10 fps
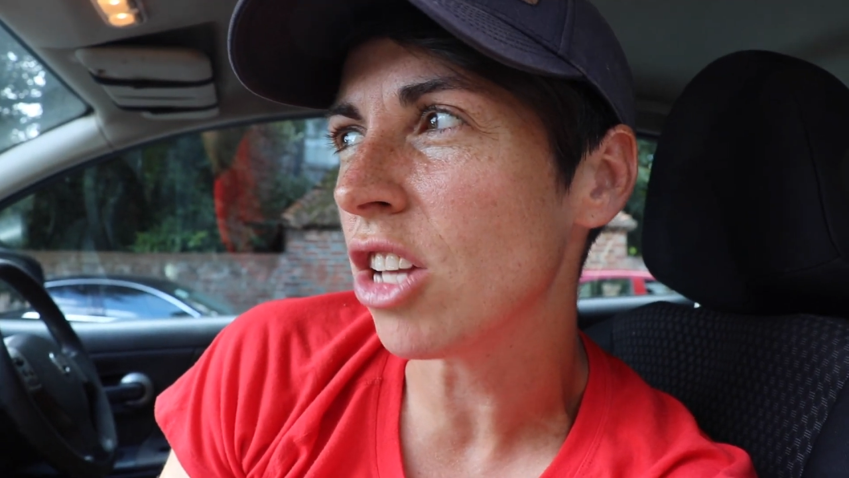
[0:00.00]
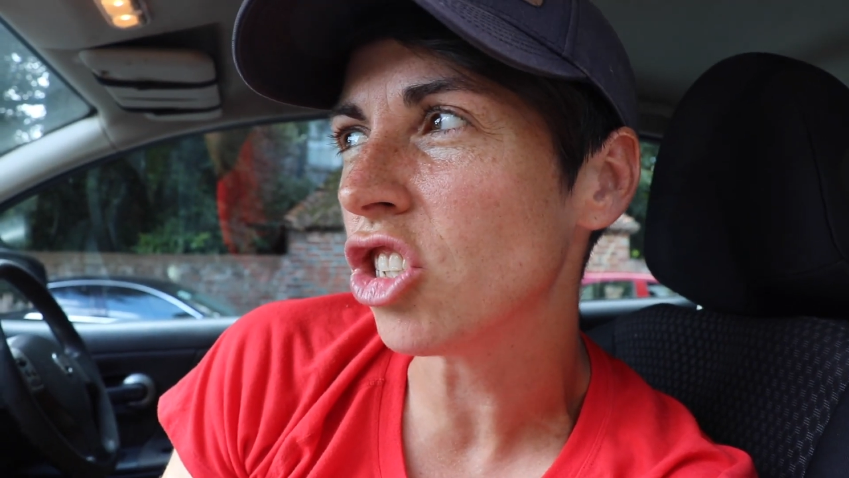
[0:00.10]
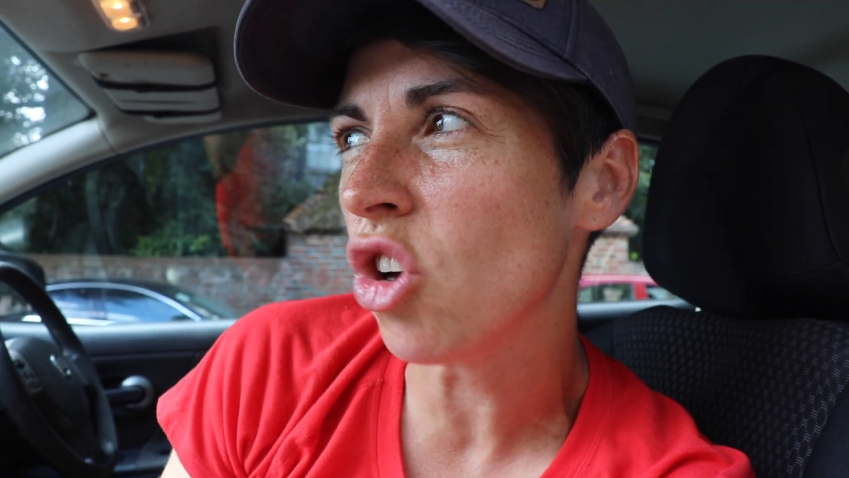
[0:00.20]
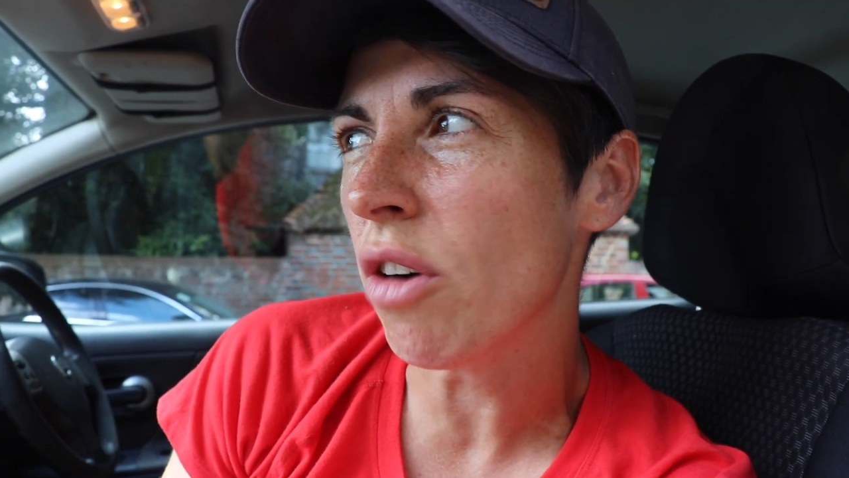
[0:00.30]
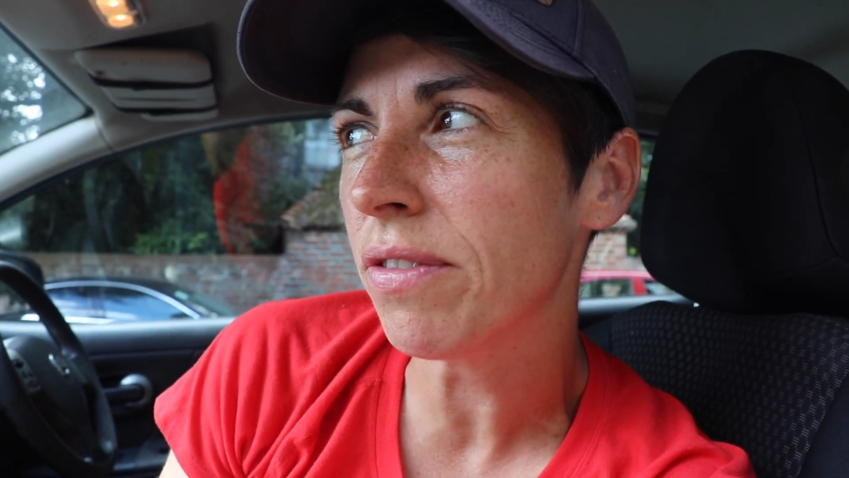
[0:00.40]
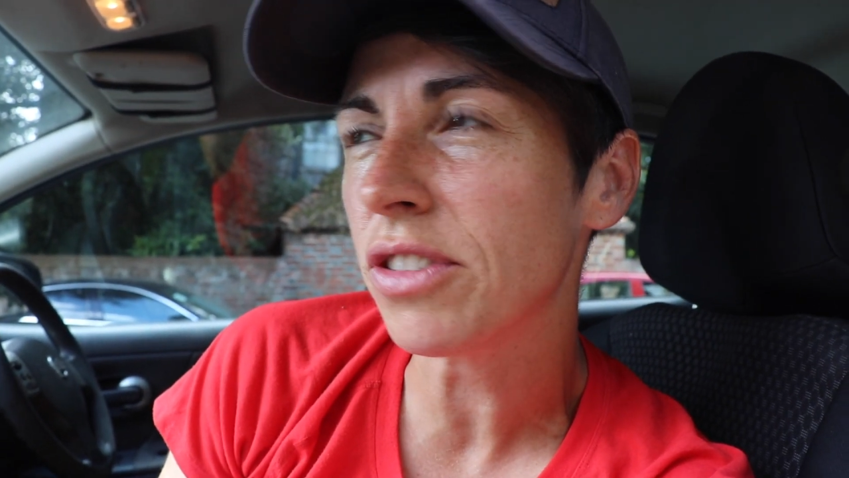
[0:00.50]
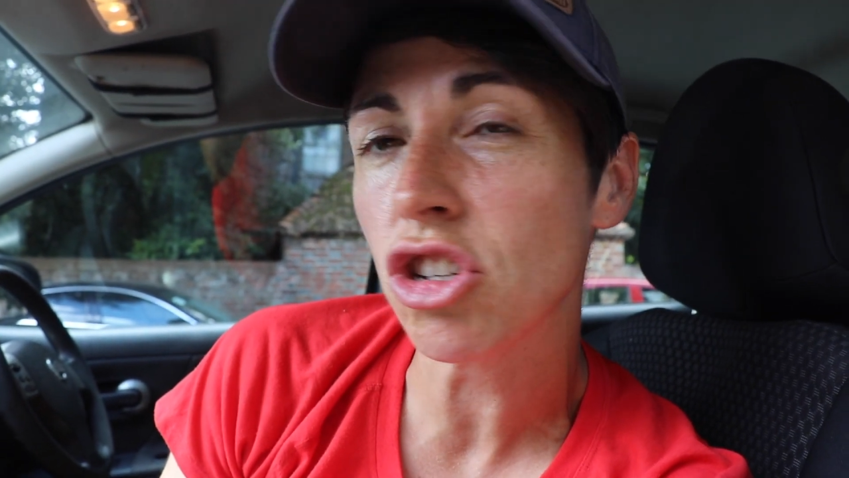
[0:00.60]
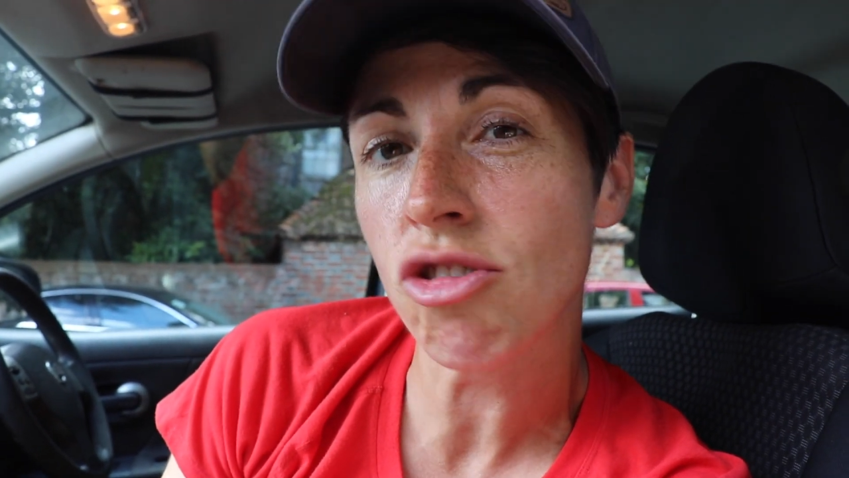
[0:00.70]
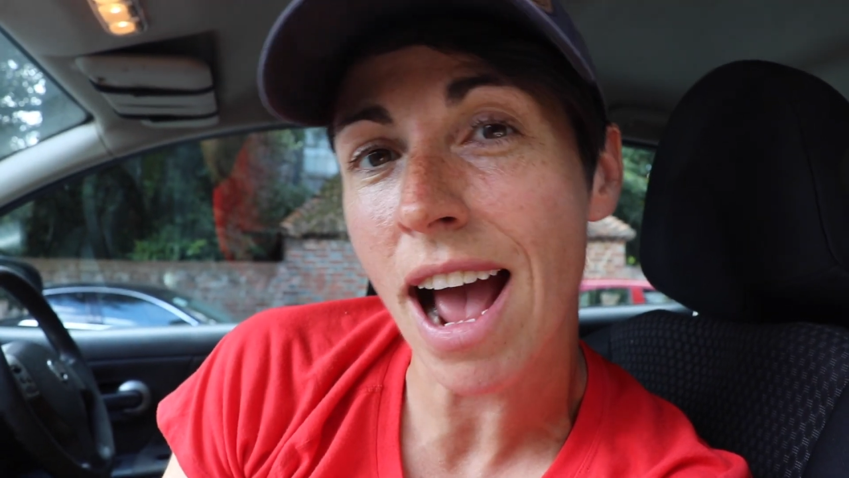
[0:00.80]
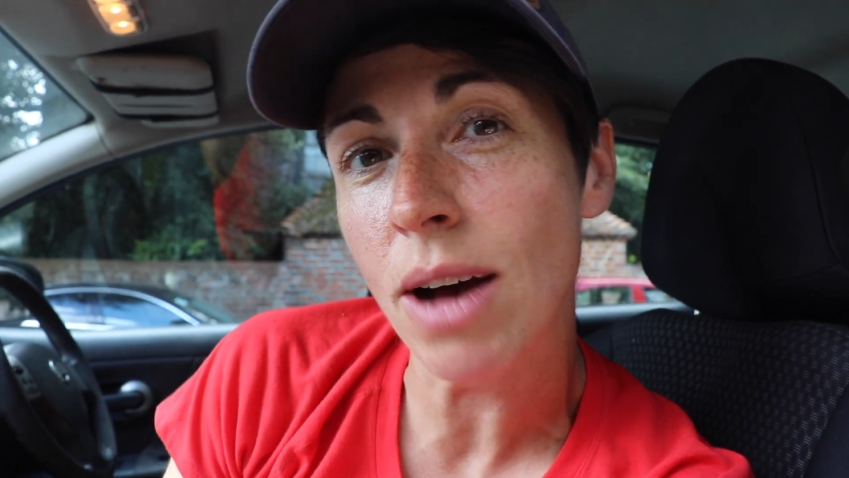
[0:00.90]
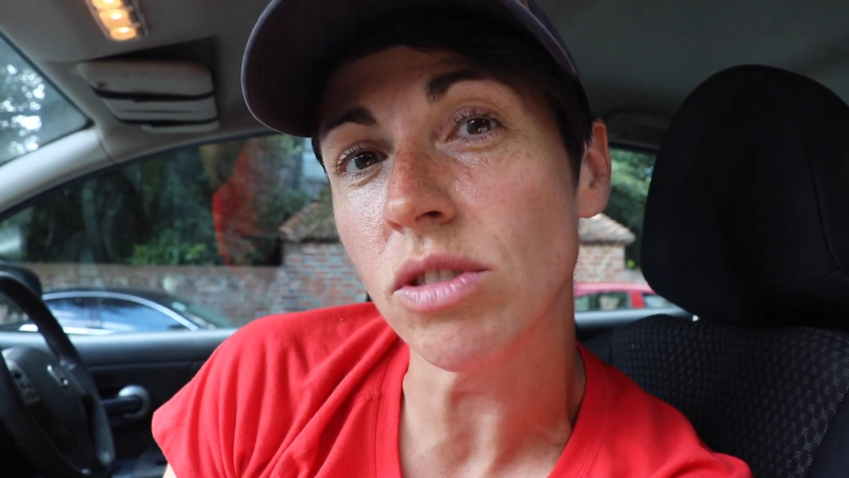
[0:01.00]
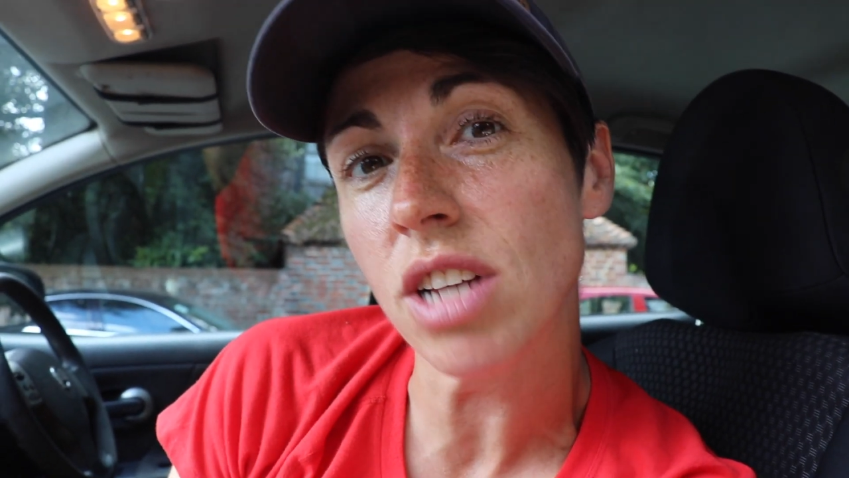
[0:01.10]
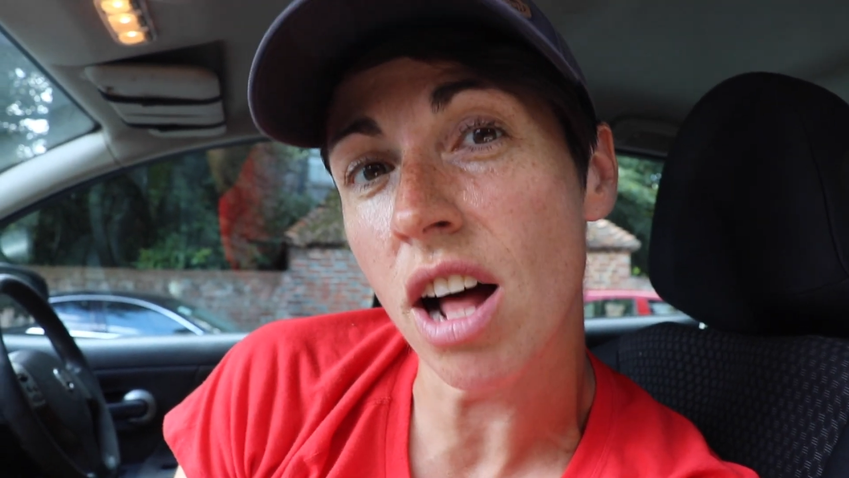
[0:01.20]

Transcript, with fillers: soft ground